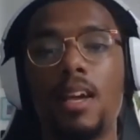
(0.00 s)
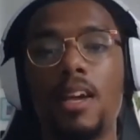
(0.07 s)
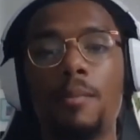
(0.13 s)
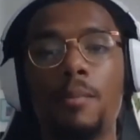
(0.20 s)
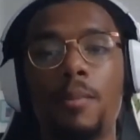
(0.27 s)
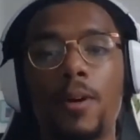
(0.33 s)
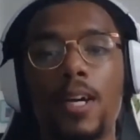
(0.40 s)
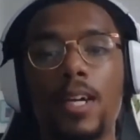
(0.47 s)

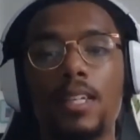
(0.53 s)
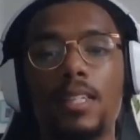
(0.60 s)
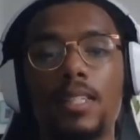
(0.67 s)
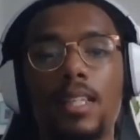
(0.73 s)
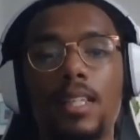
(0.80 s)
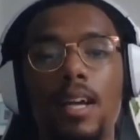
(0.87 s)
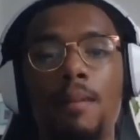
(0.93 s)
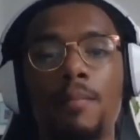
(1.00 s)
But
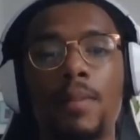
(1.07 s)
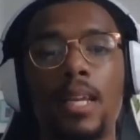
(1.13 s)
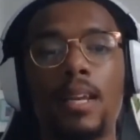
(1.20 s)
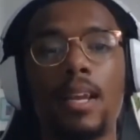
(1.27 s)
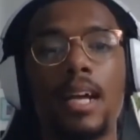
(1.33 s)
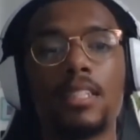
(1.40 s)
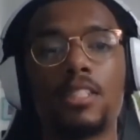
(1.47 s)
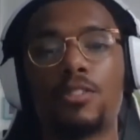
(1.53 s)

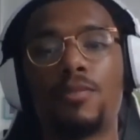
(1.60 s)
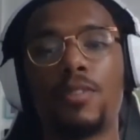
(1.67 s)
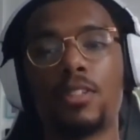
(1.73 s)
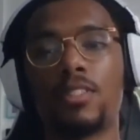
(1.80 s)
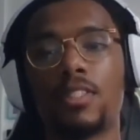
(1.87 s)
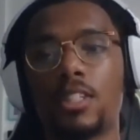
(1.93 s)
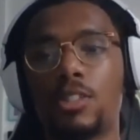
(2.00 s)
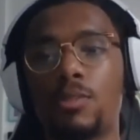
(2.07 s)
I just feel
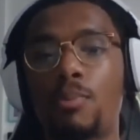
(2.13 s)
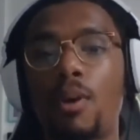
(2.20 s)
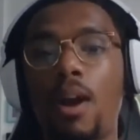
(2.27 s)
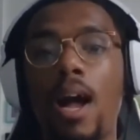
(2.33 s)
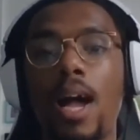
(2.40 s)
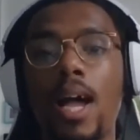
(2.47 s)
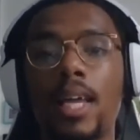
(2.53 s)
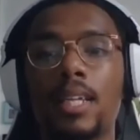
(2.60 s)
such
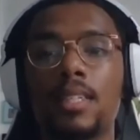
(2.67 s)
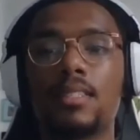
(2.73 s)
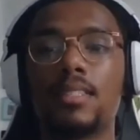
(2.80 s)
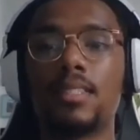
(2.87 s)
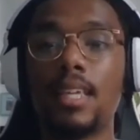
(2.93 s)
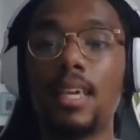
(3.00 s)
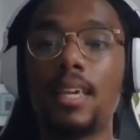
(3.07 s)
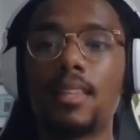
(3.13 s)
pride in
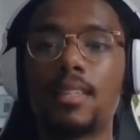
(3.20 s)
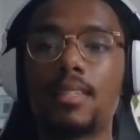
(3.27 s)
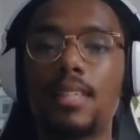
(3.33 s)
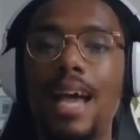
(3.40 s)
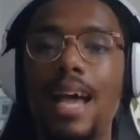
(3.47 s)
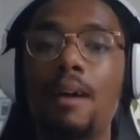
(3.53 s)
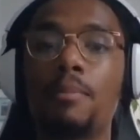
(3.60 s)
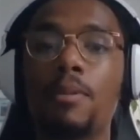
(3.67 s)
seeing this
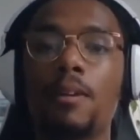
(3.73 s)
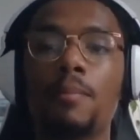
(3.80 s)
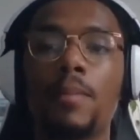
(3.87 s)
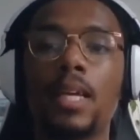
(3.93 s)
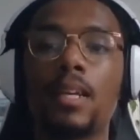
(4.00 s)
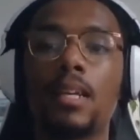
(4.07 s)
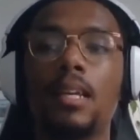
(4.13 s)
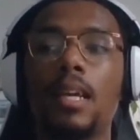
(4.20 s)

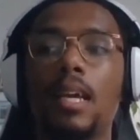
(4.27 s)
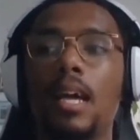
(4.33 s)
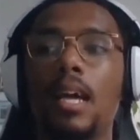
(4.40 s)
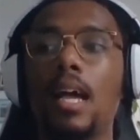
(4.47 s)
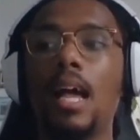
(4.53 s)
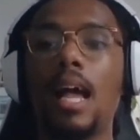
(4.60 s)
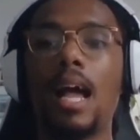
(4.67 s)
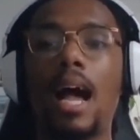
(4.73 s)
happen.
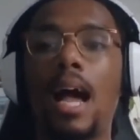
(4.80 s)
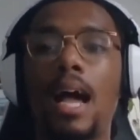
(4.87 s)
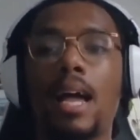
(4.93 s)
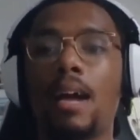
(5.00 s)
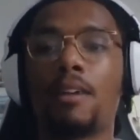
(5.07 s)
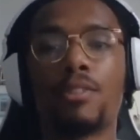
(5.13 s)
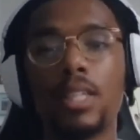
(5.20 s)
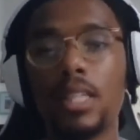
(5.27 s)
I
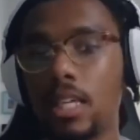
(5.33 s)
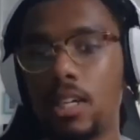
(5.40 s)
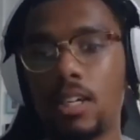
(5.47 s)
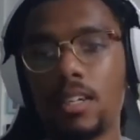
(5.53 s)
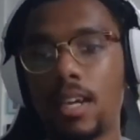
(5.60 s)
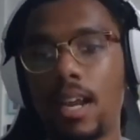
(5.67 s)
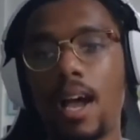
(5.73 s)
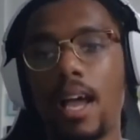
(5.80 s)
really could
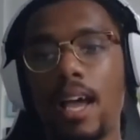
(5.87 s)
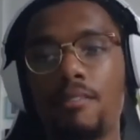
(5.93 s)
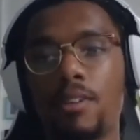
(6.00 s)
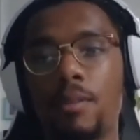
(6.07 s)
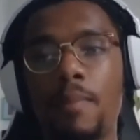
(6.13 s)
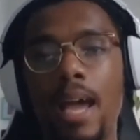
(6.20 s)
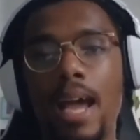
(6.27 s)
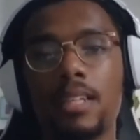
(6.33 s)
not have
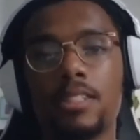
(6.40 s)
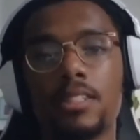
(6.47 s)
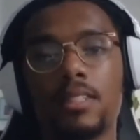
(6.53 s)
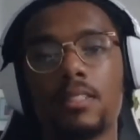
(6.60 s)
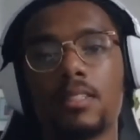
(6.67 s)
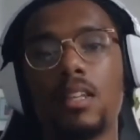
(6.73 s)
imagined